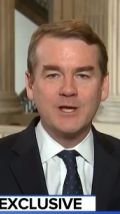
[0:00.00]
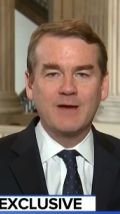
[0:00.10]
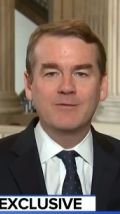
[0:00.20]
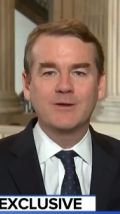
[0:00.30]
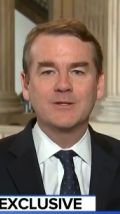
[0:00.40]

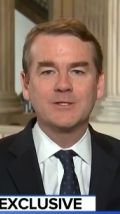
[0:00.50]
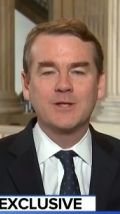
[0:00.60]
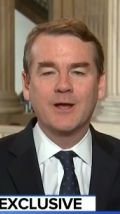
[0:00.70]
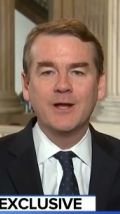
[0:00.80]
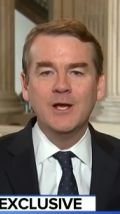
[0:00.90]
evidence
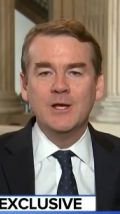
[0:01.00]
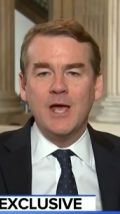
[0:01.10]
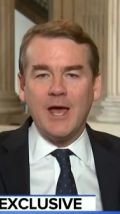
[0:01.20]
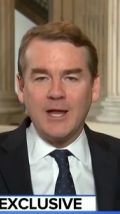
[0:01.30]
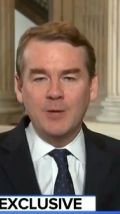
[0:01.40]
that
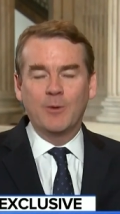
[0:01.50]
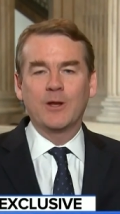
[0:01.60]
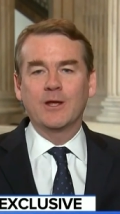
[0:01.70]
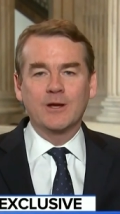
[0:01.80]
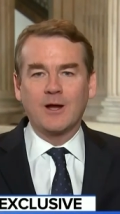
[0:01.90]

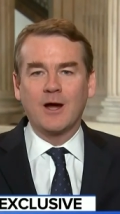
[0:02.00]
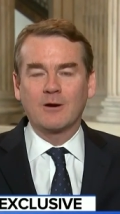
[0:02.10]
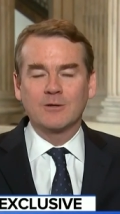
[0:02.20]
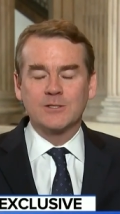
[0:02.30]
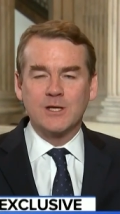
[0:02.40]
anybody in
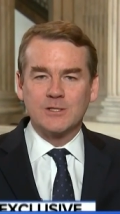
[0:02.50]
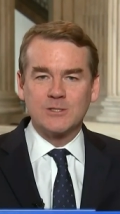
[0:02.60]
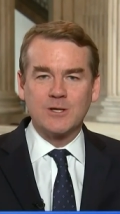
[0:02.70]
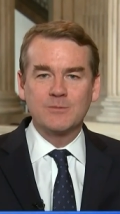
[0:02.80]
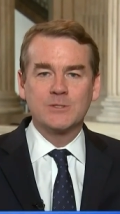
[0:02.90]
Congress had
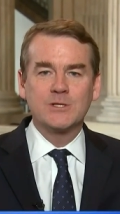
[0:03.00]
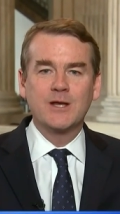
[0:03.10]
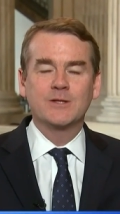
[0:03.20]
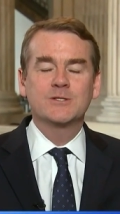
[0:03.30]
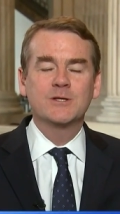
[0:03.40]
some
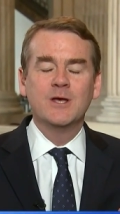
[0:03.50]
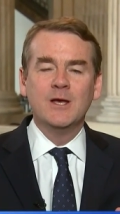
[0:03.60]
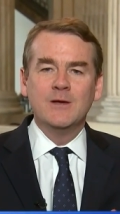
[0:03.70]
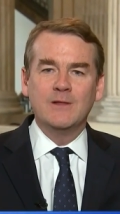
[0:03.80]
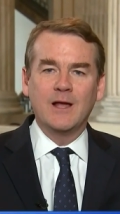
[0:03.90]
sense
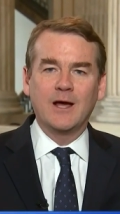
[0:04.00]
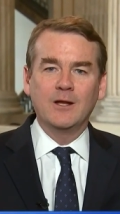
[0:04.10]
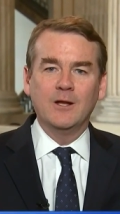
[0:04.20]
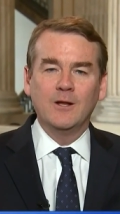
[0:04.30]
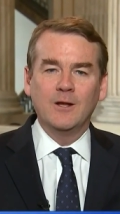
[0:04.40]
that
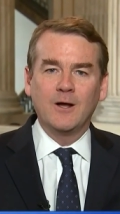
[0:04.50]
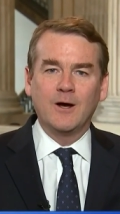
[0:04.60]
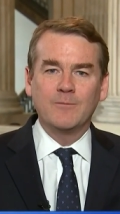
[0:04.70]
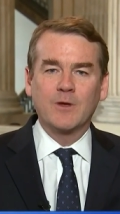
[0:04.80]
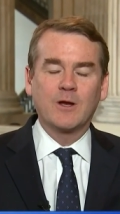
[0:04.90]

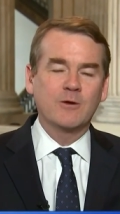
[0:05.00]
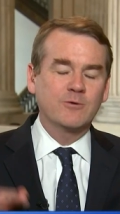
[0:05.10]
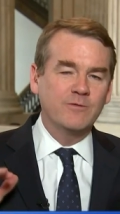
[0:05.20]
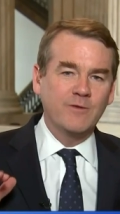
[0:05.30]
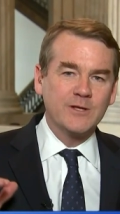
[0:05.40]
uh, the
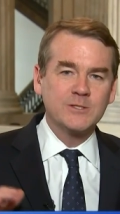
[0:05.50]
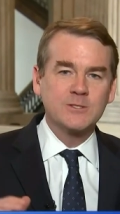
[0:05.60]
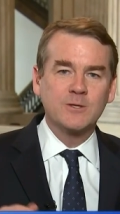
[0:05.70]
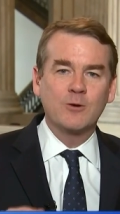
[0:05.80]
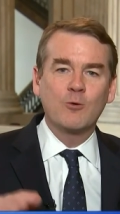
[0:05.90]
country
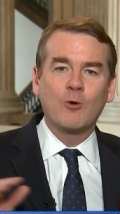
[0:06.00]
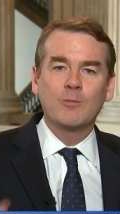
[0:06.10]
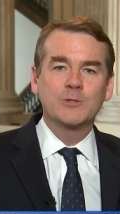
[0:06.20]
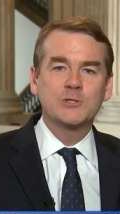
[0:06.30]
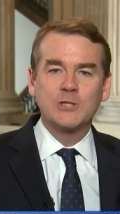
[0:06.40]
faces an
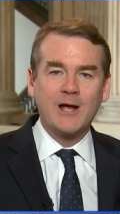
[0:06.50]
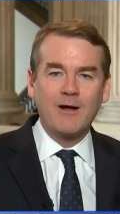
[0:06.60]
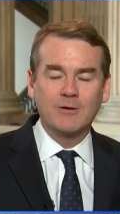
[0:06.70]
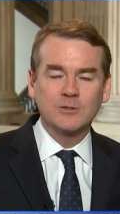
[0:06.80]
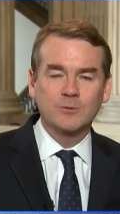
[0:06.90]
enormous
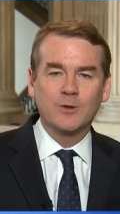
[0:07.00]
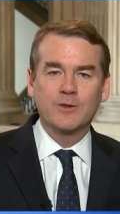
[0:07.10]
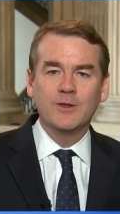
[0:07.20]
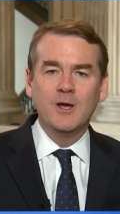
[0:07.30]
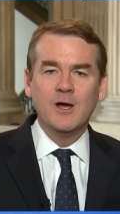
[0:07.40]
challenge
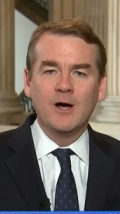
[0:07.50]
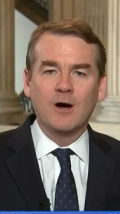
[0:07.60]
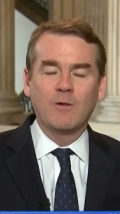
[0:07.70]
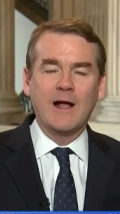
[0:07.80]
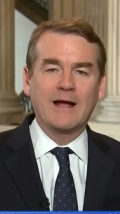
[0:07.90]
with
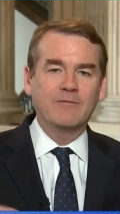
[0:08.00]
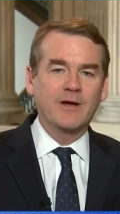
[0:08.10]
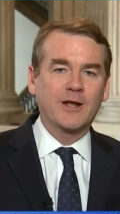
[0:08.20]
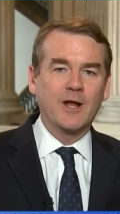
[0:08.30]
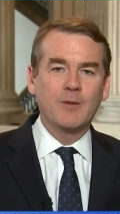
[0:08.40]
a lack of
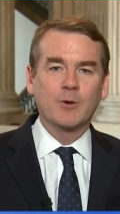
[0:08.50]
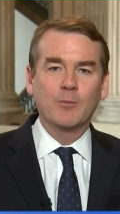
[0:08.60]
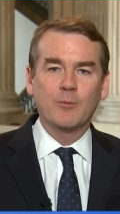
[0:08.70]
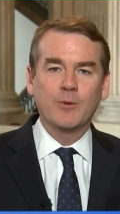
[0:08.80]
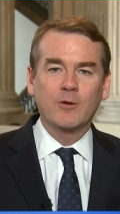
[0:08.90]
economic
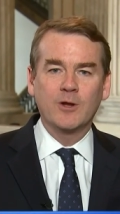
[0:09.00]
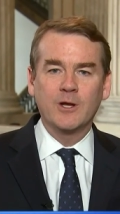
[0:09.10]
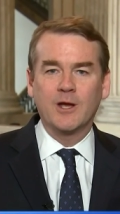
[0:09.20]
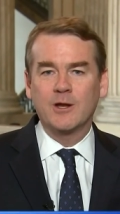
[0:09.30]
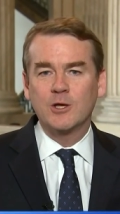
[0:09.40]

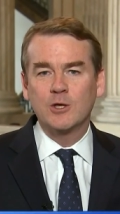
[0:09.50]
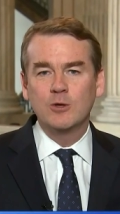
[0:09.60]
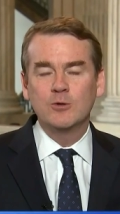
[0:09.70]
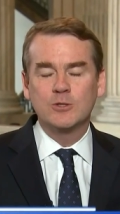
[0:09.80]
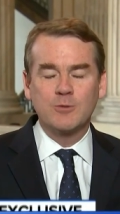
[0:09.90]
mobility and a
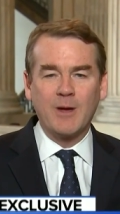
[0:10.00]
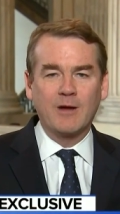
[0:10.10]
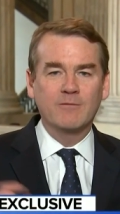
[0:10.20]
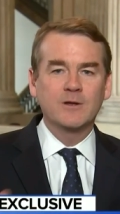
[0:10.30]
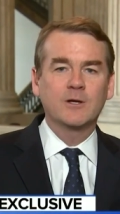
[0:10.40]
huge
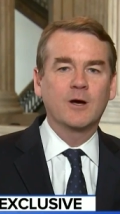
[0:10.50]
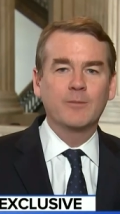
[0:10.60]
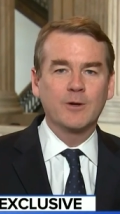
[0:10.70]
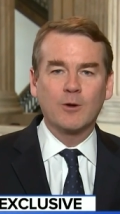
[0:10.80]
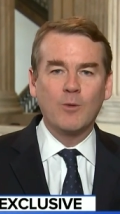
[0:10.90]
amount of income
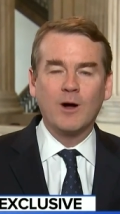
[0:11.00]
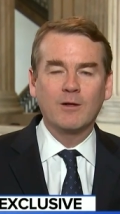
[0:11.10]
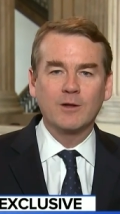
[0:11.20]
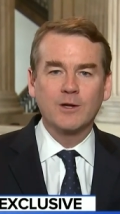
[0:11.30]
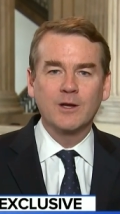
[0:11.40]

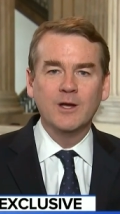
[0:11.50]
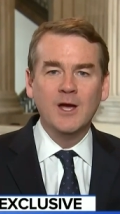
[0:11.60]
inequality.